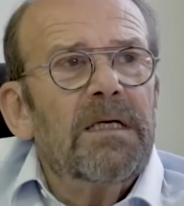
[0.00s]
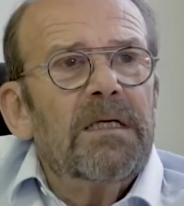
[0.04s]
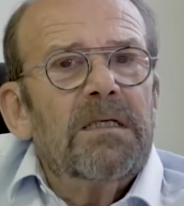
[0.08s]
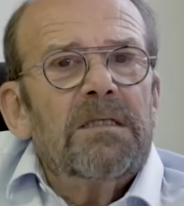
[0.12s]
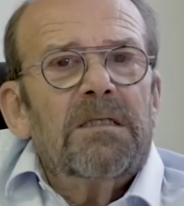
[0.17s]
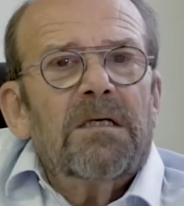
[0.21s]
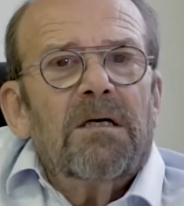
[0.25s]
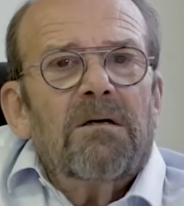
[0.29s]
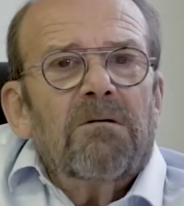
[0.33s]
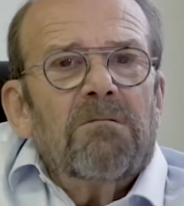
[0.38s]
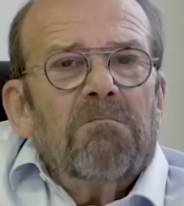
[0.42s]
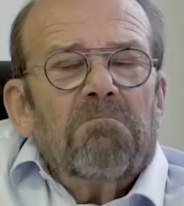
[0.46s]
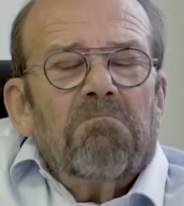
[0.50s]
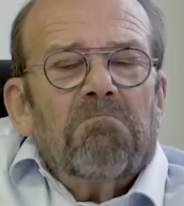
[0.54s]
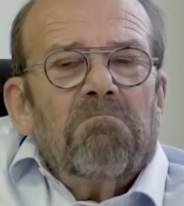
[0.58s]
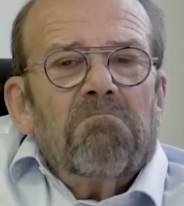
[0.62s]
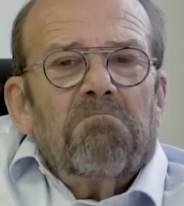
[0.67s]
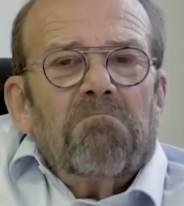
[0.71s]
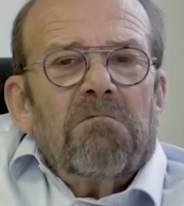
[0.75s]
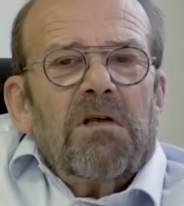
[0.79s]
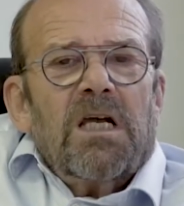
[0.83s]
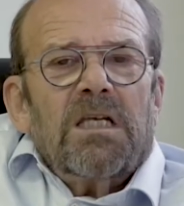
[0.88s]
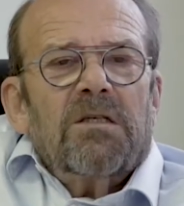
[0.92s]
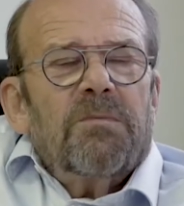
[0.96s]
So
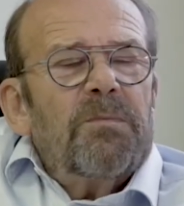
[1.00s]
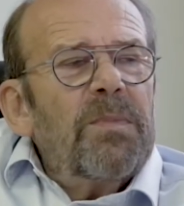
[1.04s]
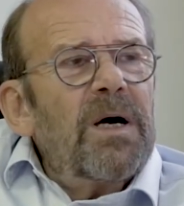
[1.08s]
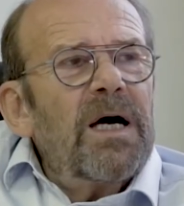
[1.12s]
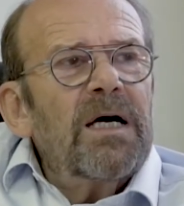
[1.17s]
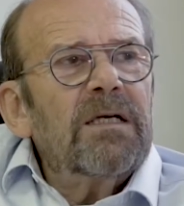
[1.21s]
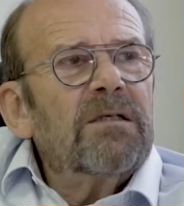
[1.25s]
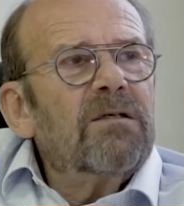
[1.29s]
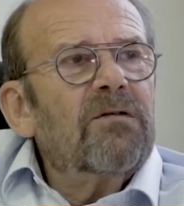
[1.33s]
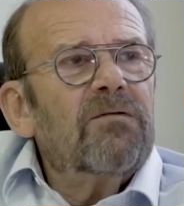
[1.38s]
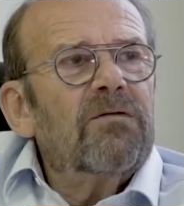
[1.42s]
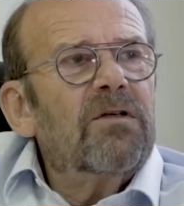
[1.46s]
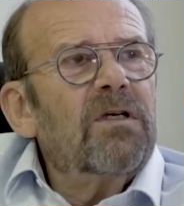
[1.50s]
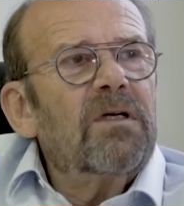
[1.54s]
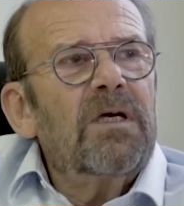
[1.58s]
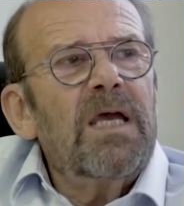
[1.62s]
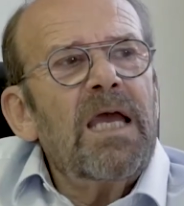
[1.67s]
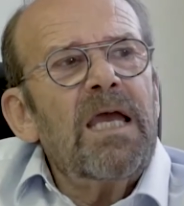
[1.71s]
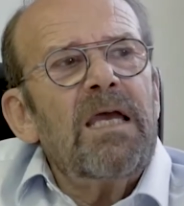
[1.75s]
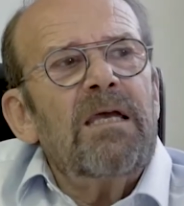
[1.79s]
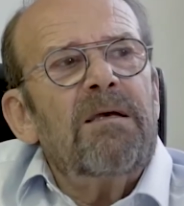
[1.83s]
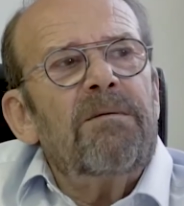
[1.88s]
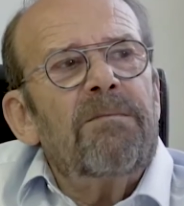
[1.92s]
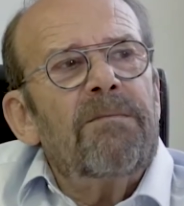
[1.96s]
that's part of the
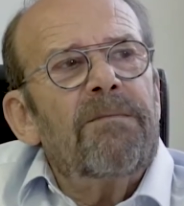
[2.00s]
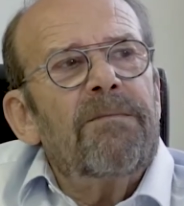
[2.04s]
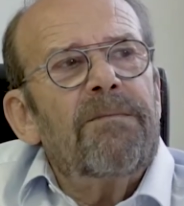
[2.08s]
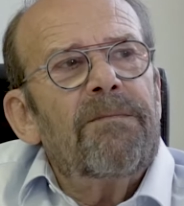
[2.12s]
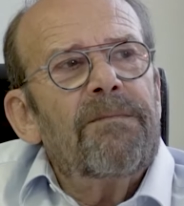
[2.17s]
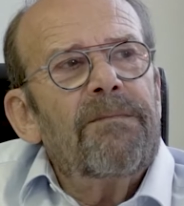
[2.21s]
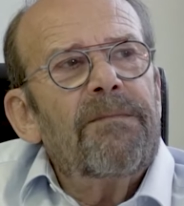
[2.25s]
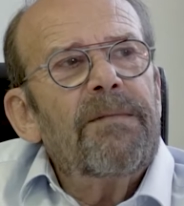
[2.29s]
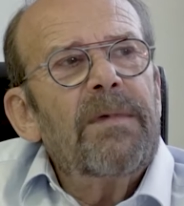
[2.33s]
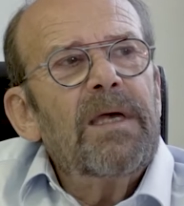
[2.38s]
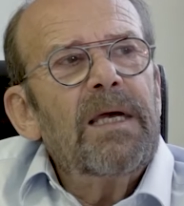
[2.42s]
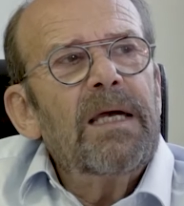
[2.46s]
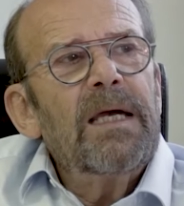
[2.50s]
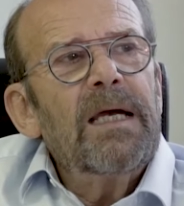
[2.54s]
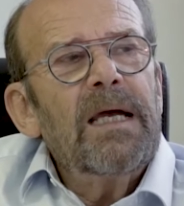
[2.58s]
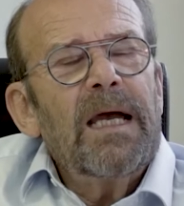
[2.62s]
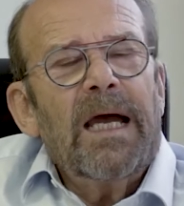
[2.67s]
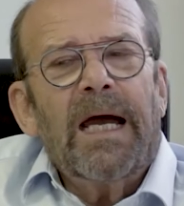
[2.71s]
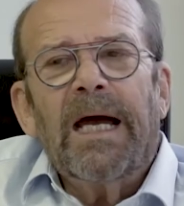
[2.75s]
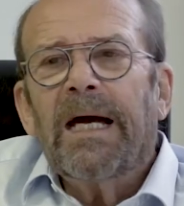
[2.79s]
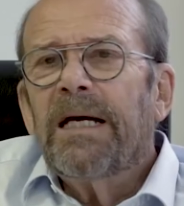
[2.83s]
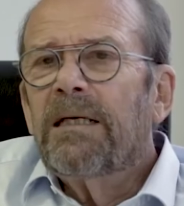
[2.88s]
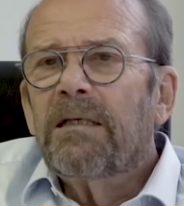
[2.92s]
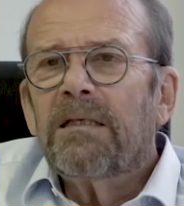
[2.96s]
game,
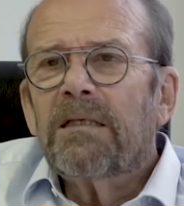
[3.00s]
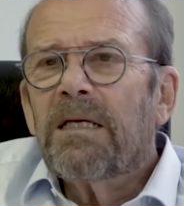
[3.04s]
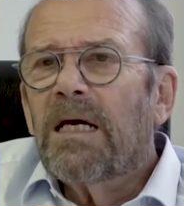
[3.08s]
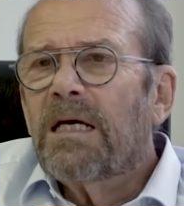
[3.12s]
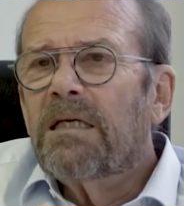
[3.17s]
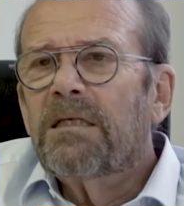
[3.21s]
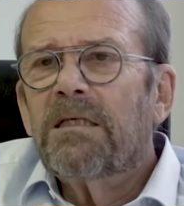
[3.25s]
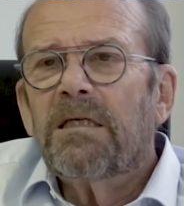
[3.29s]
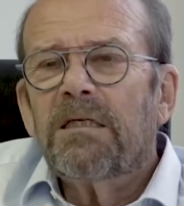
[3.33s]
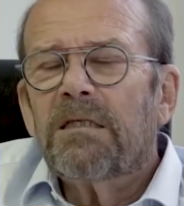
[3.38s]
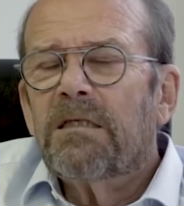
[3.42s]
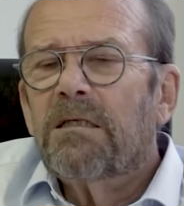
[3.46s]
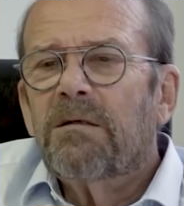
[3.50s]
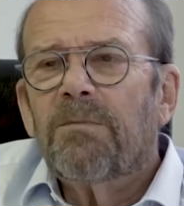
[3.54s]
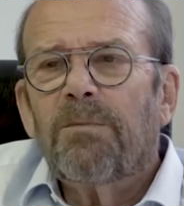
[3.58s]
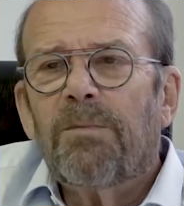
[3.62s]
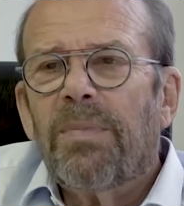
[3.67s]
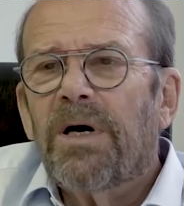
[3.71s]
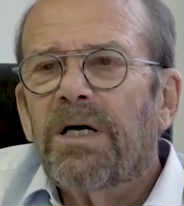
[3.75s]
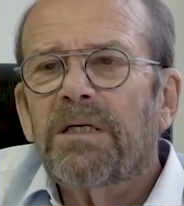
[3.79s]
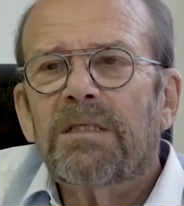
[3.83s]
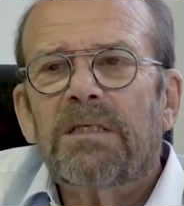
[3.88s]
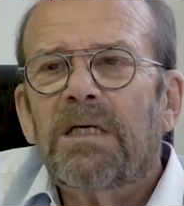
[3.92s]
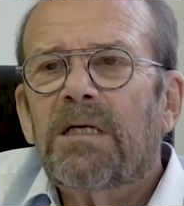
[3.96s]
and it has its
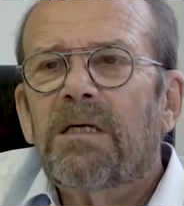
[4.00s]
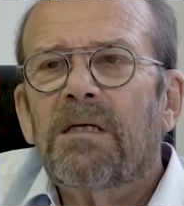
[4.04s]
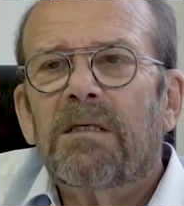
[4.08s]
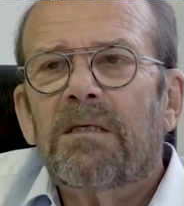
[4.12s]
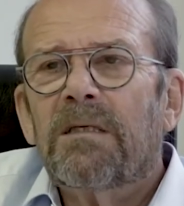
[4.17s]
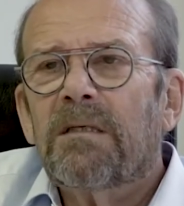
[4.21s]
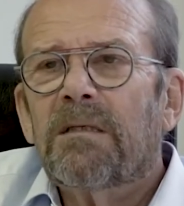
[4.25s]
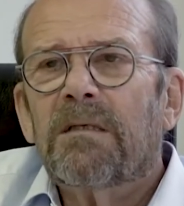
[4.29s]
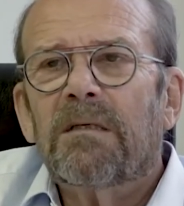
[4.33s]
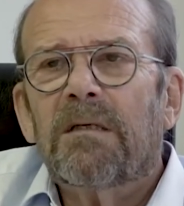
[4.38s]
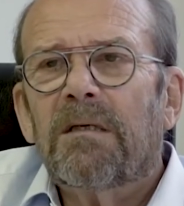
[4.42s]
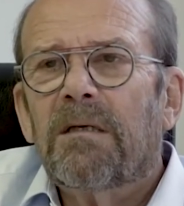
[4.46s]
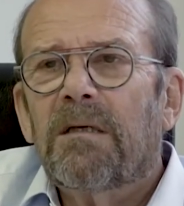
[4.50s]
particular